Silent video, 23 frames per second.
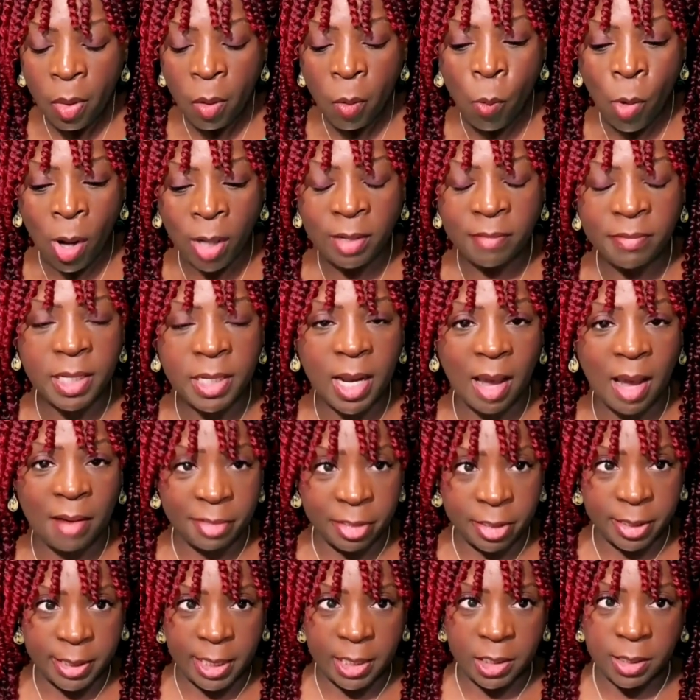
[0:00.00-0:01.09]
One of the
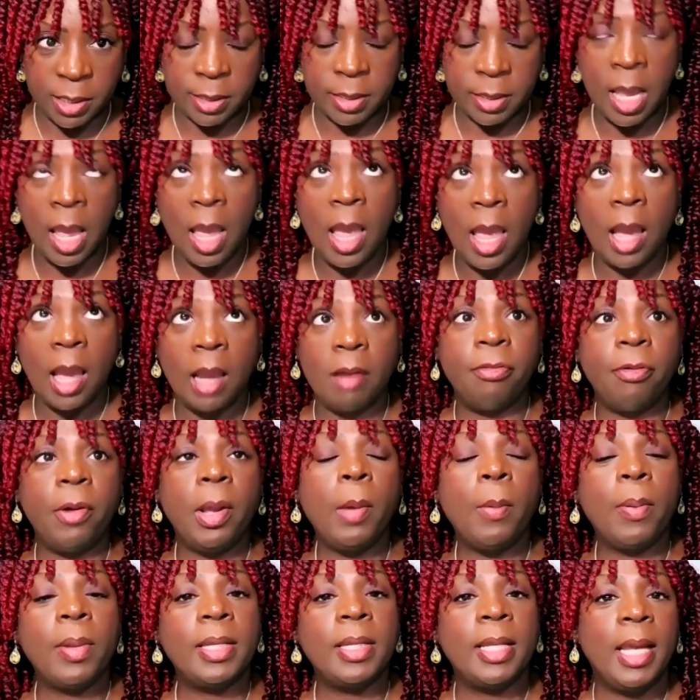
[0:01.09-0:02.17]
conversations I
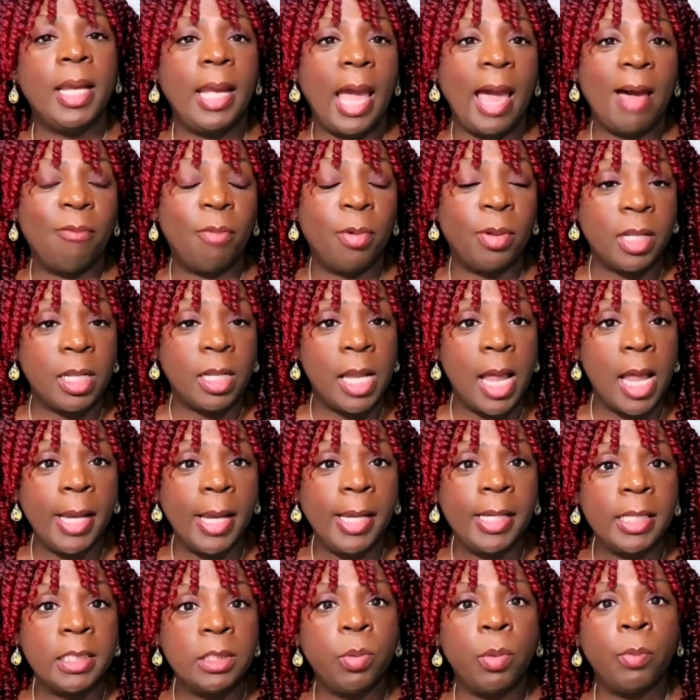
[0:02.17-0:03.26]
frequently have with
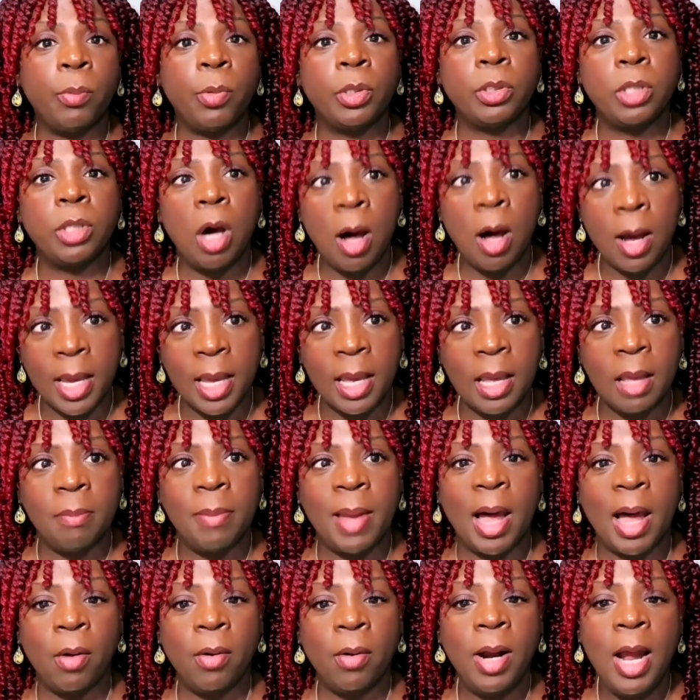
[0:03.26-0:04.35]
clients when we're talking
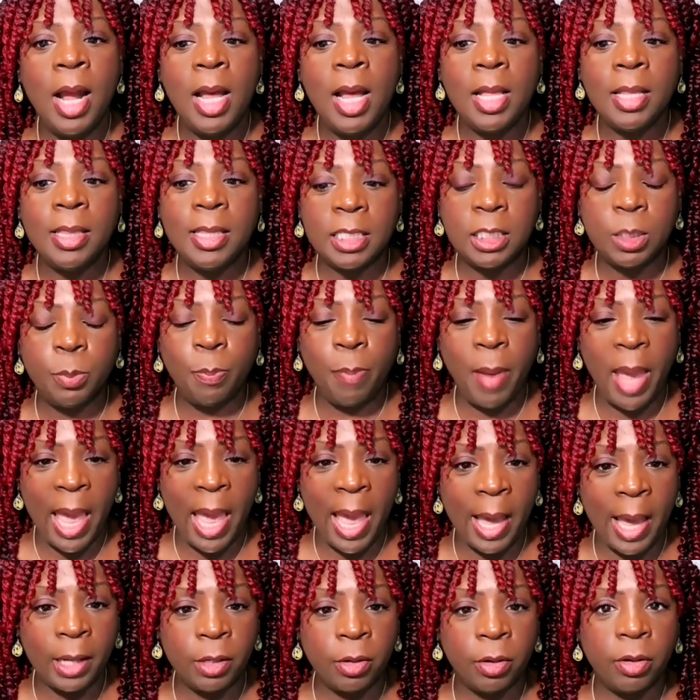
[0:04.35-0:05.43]
about this
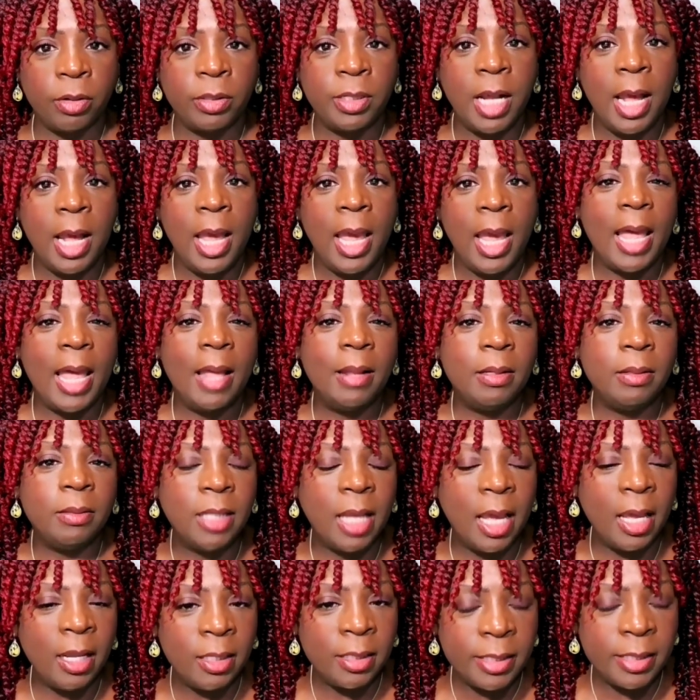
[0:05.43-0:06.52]
pattern and
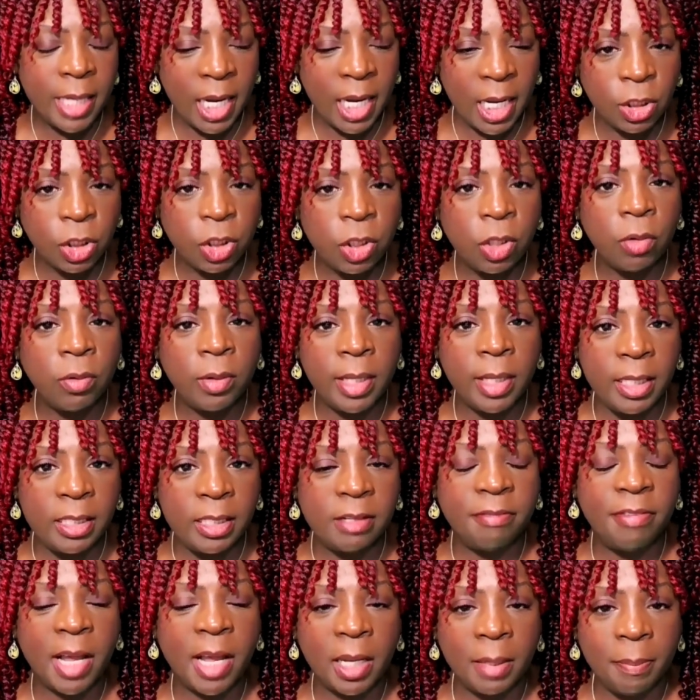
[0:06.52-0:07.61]
intentionally
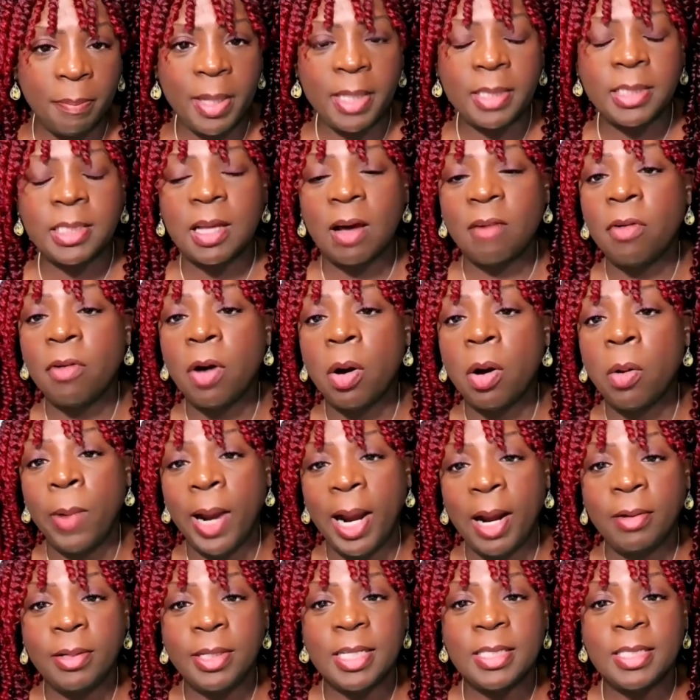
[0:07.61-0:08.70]
developing
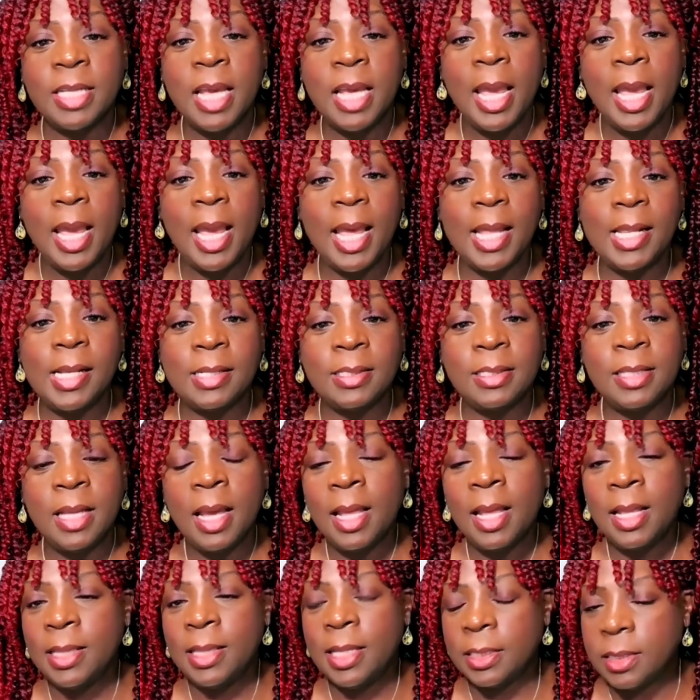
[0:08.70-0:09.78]
self-awareness, it is
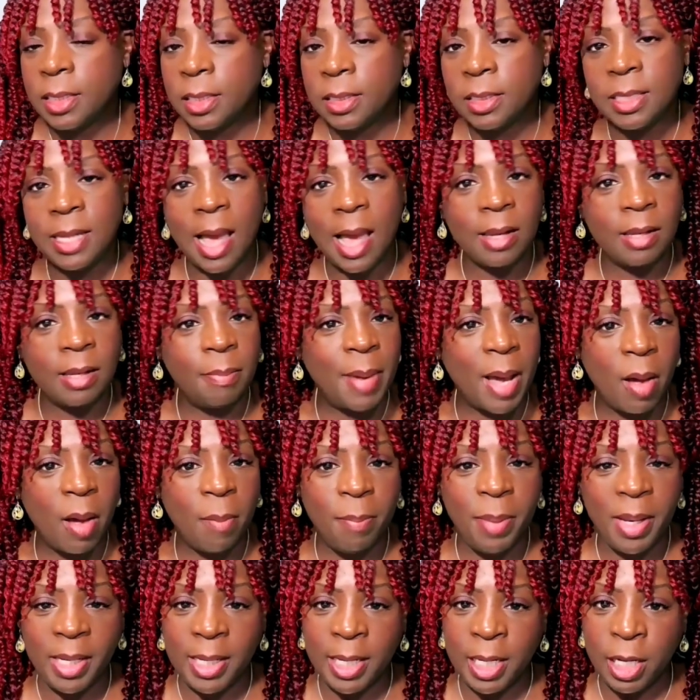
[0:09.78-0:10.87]
this is not
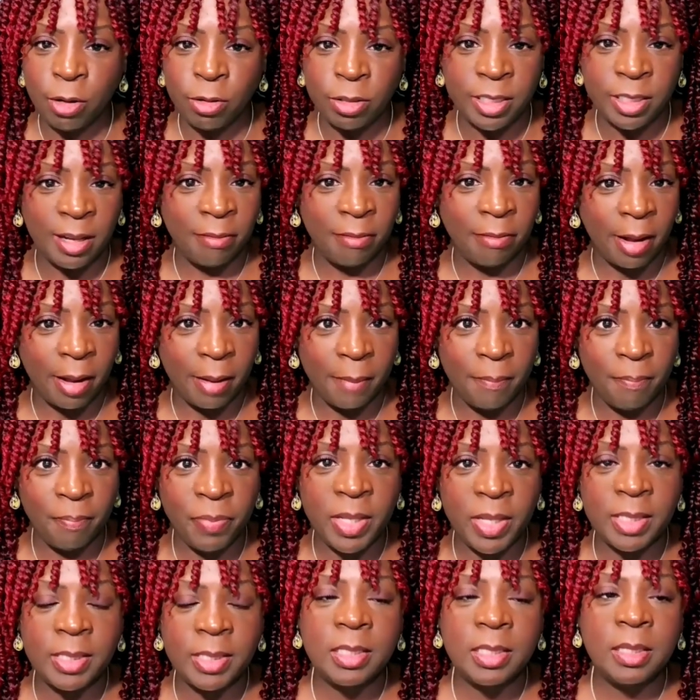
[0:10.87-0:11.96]
about beating yourself up.
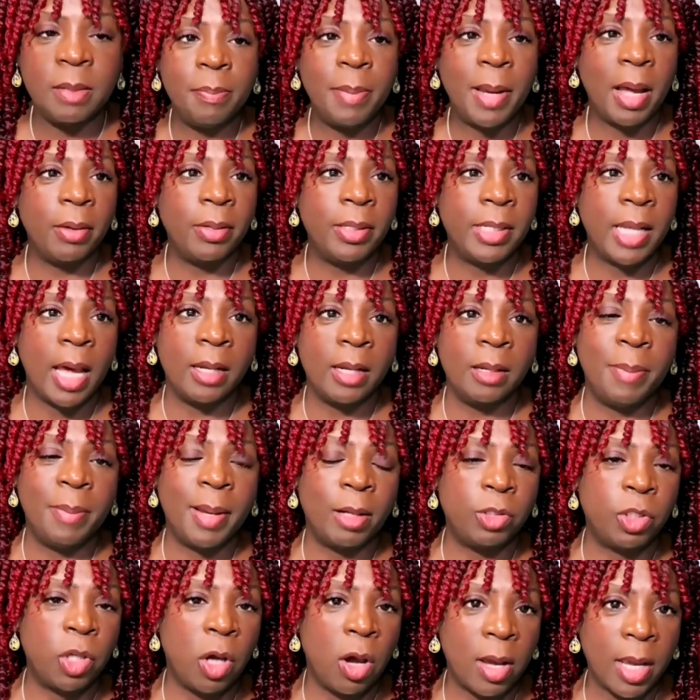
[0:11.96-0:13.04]
This about not
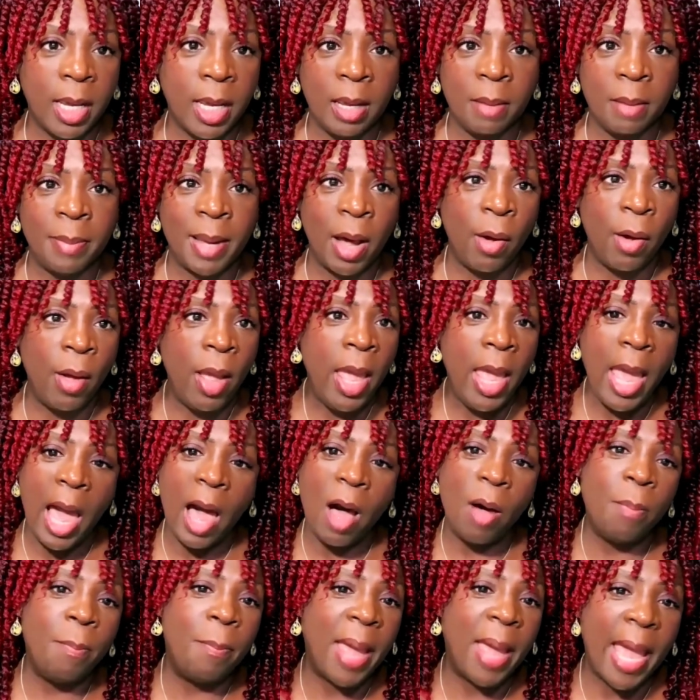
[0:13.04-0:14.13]
about talking about
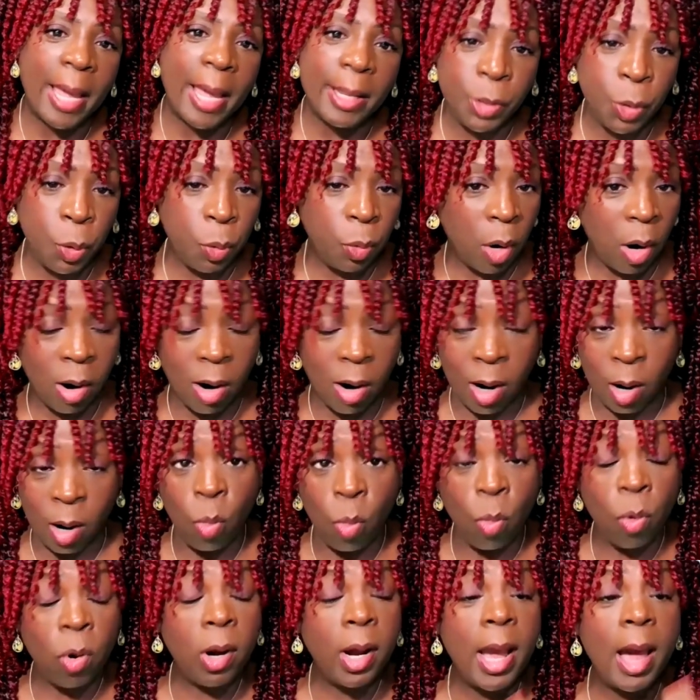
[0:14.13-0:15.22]
how bad you are
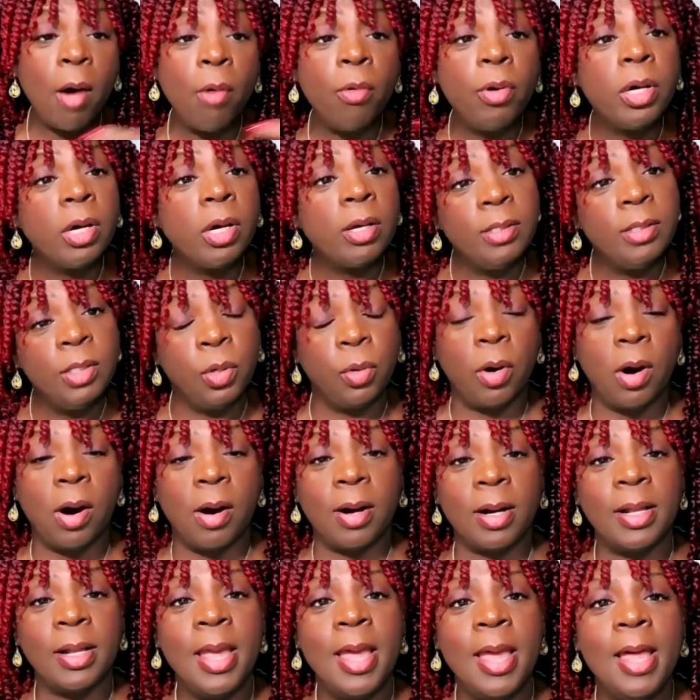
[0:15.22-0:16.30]
or how good you
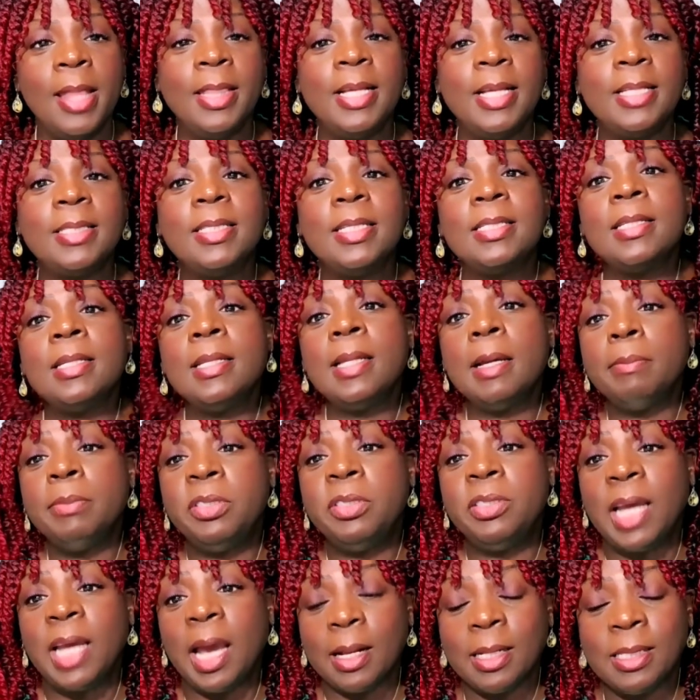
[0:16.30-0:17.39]
are. This is an
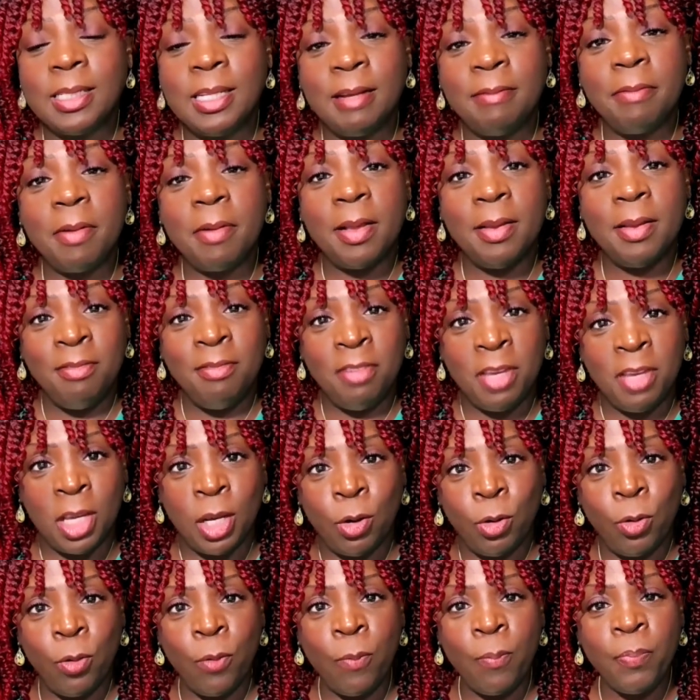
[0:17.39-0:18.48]
objective
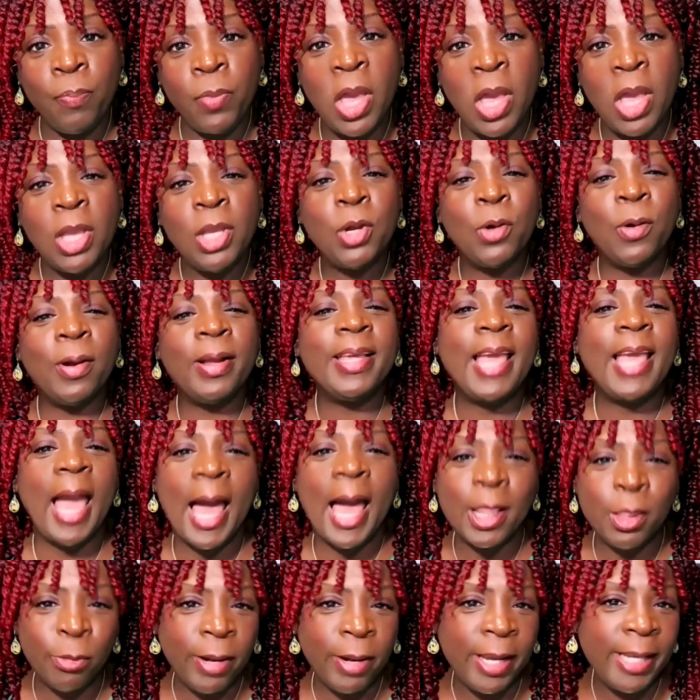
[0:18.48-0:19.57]
view you're
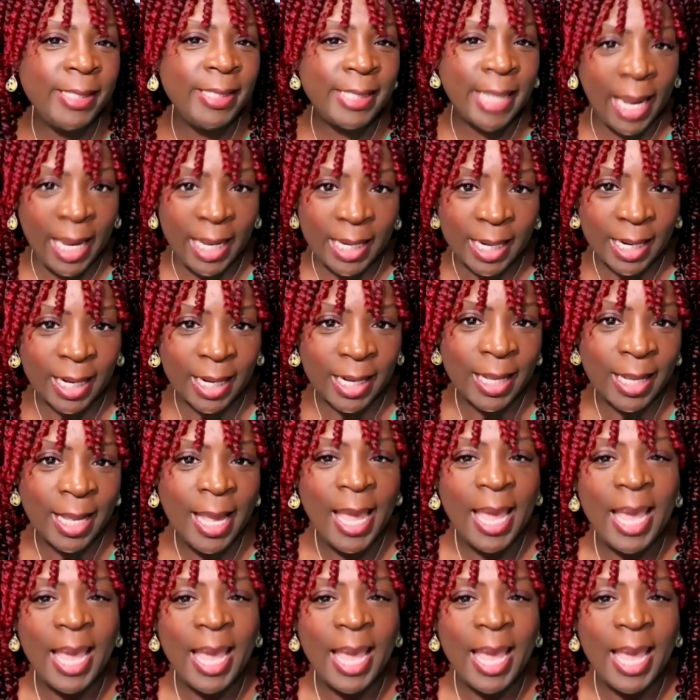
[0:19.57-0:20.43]
gathering data.